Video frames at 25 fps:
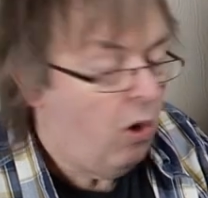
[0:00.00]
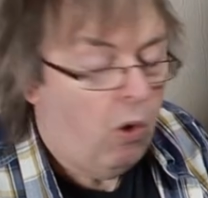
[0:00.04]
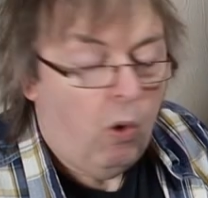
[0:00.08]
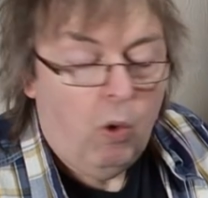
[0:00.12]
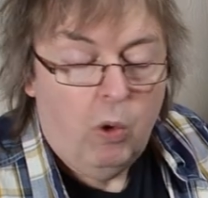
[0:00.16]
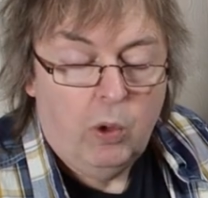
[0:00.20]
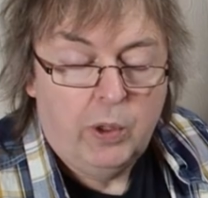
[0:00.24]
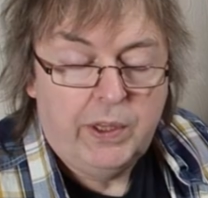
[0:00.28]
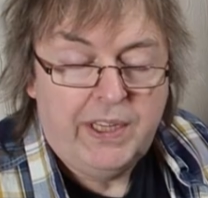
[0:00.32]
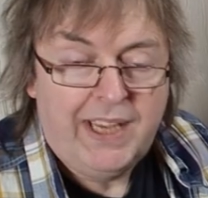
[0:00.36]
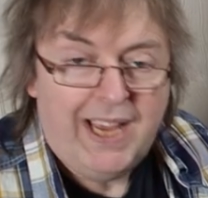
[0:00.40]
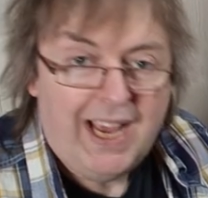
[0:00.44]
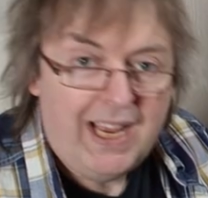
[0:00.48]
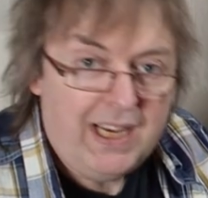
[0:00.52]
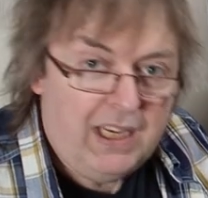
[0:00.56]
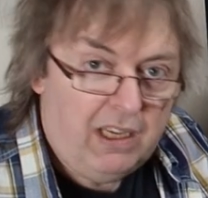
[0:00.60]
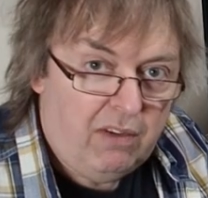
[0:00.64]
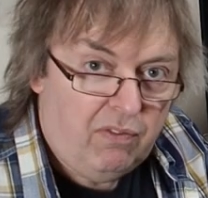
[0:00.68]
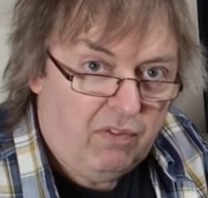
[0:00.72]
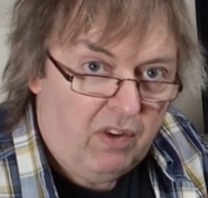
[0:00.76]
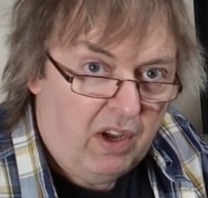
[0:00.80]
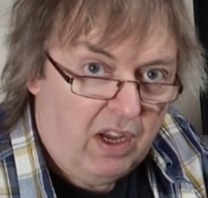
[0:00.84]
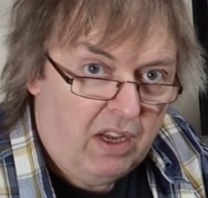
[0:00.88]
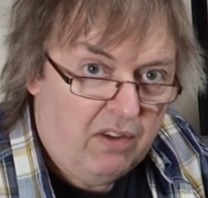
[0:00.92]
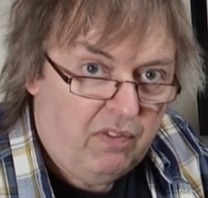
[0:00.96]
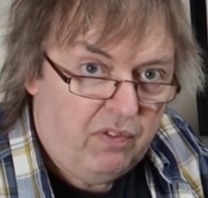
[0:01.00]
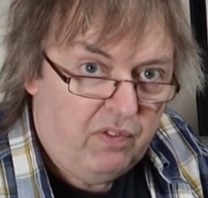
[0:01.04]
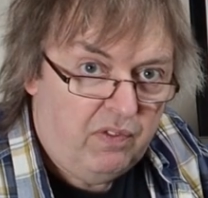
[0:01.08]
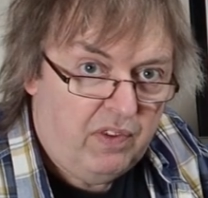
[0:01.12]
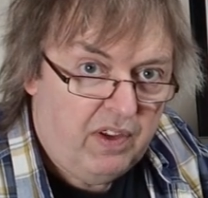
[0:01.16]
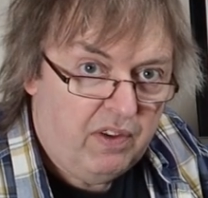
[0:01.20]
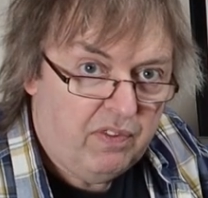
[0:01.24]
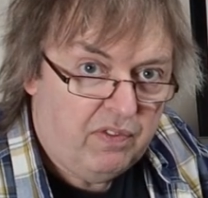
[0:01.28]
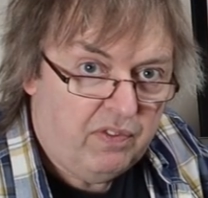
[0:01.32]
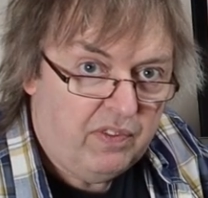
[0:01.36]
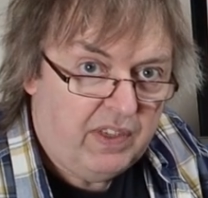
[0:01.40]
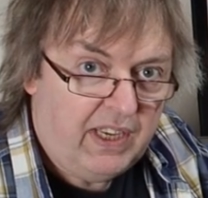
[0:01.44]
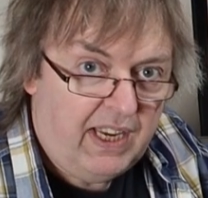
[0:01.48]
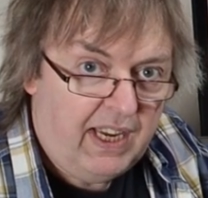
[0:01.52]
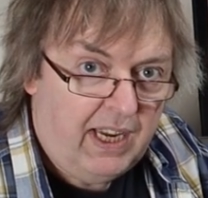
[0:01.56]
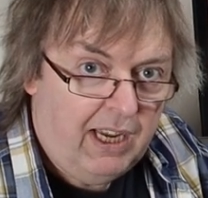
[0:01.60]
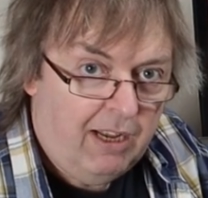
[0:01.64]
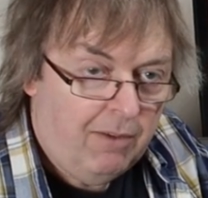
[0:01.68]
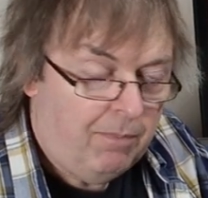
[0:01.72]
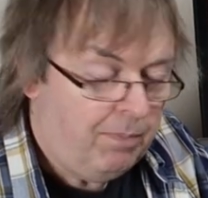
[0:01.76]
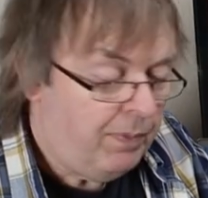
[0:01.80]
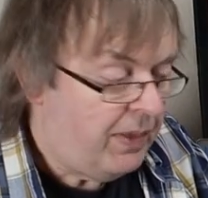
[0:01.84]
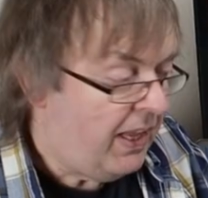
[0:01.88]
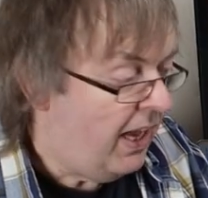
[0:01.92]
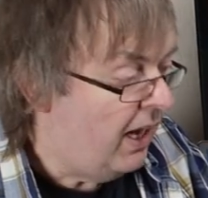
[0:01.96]
or the
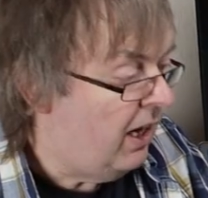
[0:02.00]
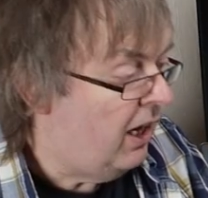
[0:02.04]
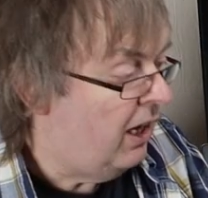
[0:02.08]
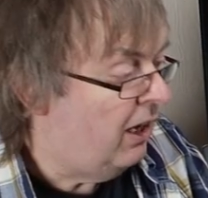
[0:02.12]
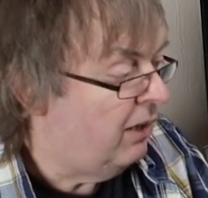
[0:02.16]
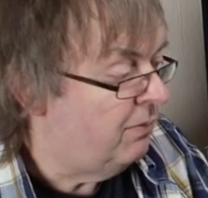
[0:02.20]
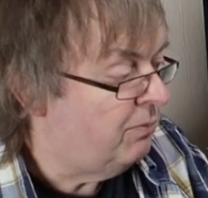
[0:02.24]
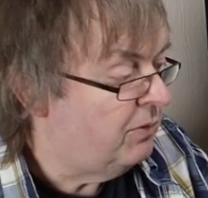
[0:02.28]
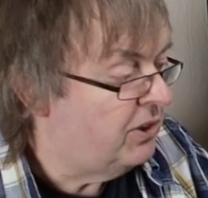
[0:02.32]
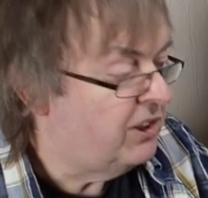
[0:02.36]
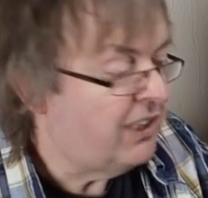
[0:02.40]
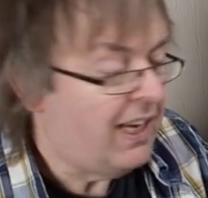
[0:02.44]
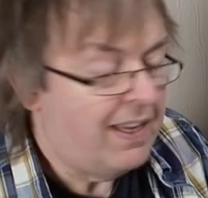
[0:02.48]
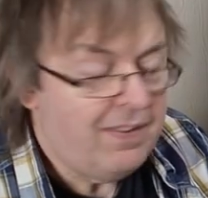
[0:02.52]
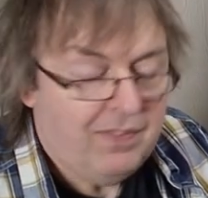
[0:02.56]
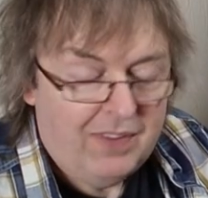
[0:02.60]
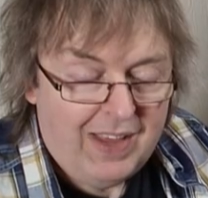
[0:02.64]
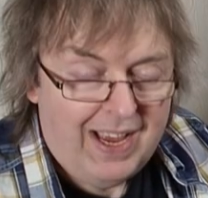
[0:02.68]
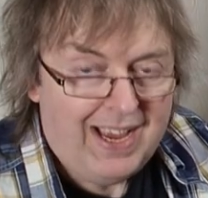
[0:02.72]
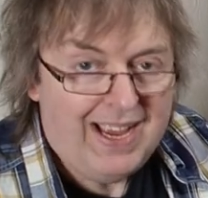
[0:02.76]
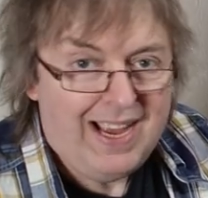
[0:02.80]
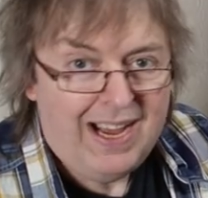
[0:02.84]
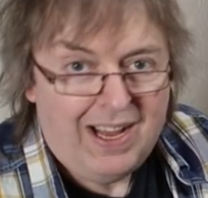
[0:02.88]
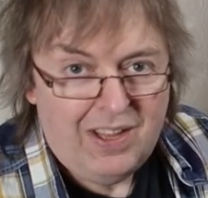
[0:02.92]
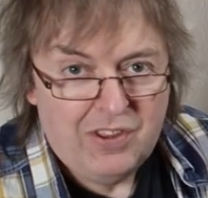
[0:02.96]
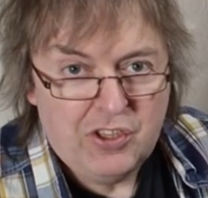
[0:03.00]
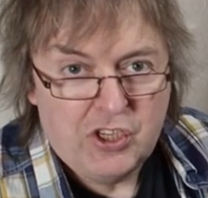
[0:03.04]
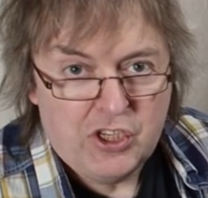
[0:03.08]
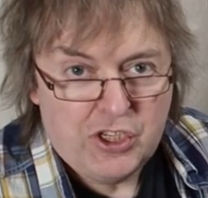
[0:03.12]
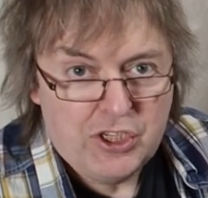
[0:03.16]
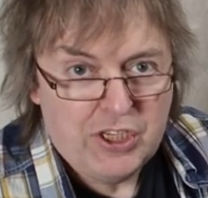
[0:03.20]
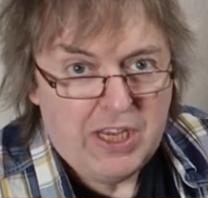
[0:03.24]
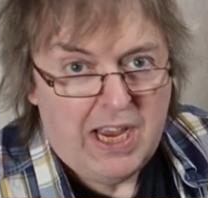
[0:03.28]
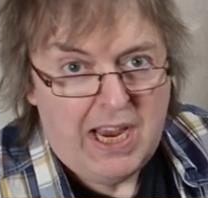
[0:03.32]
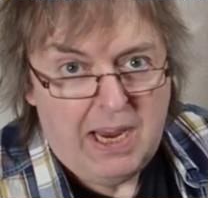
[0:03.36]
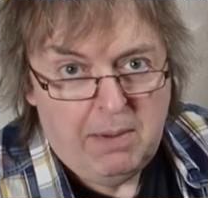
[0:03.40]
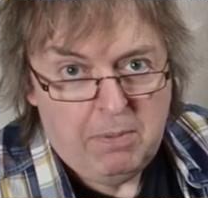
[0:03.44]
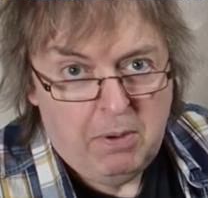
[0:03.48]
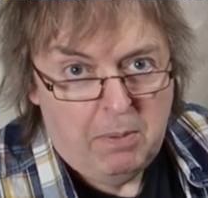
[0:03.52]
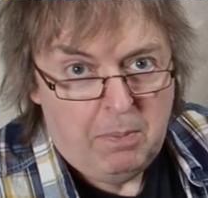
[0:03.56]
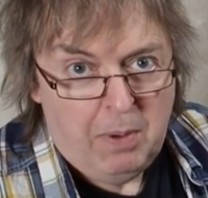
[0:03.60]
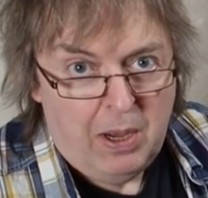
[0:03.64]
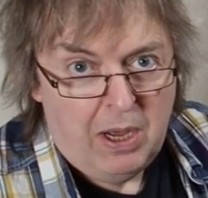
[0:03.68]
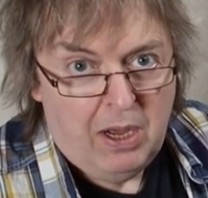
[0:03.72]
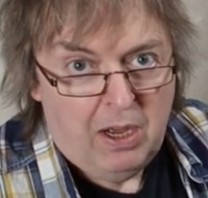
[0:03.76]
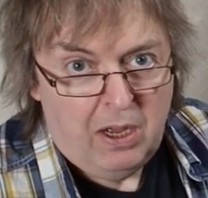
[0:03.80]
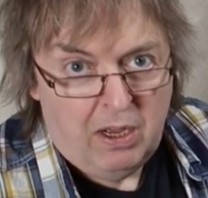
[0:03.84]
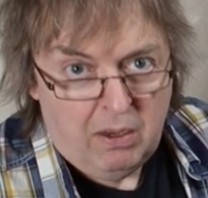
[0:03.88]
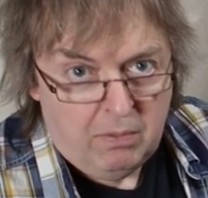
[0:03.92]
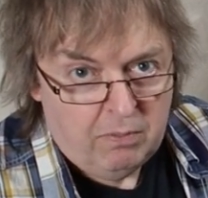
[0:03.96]
8550, say they are the same
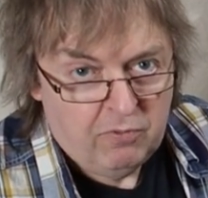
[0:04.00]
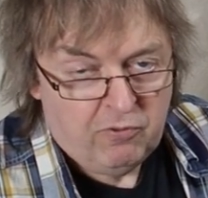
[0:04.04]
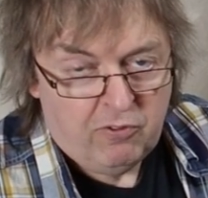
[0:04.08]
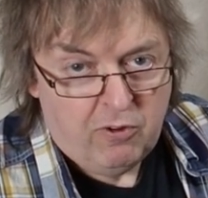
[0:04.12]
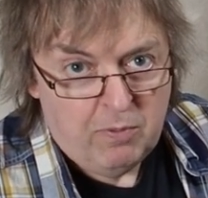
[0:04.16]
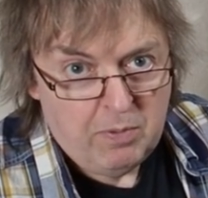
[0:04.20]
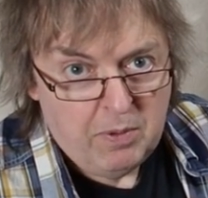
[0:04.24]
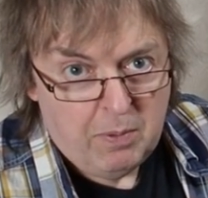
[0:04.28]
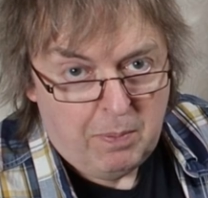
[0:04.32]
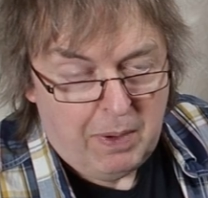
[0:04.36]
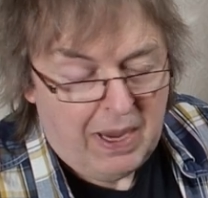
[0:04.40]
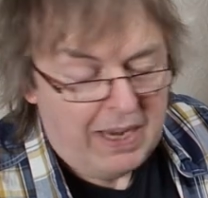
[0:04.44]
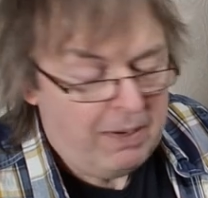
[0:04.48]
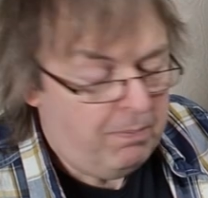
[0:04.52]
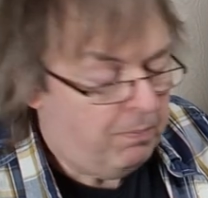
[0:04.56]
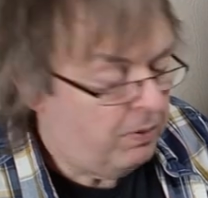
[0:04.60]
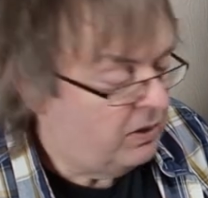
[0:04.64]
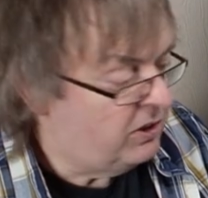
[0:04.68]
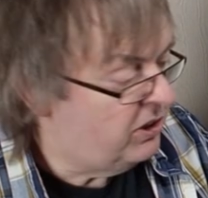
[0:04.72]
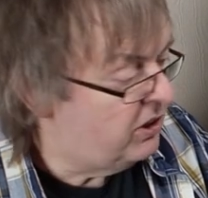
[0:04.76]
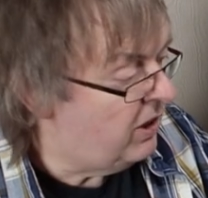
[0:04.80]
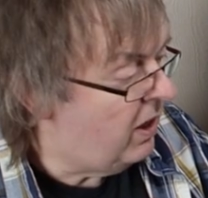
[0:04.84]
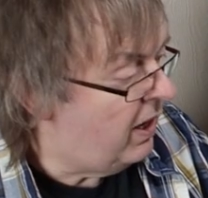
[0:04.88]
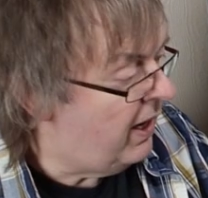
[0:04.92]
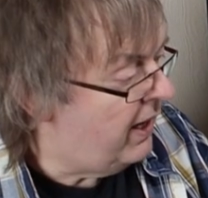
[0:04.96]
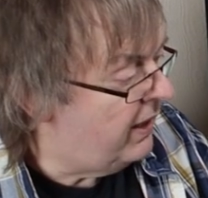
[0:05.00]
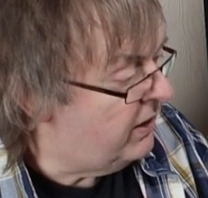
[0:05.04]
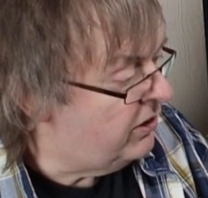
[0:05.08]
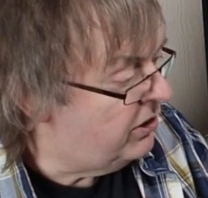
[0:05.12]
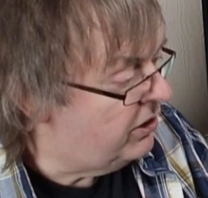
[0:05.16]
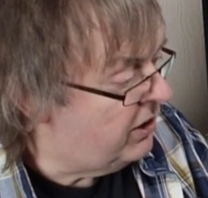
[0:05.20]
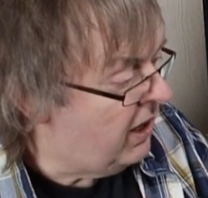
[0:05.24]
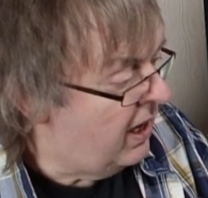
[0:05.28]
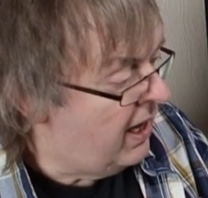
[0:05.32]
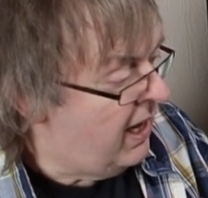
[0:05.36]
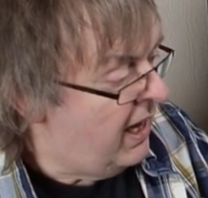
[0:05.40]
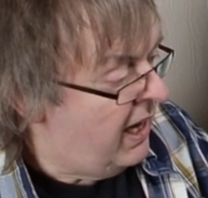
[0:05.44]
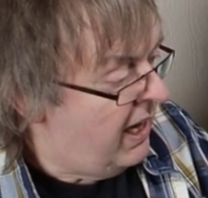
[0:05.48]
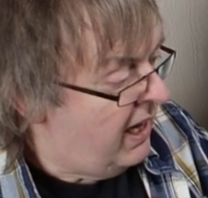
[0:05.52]
apart from the paper size.